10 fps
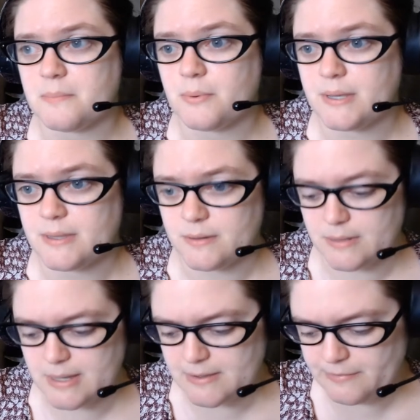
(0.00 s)
point in their
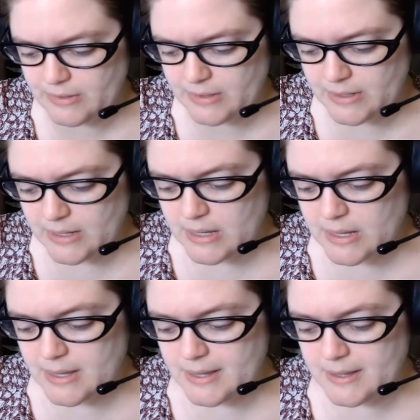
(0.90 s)

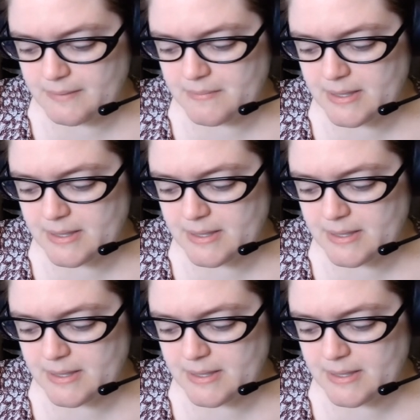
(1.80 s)
life.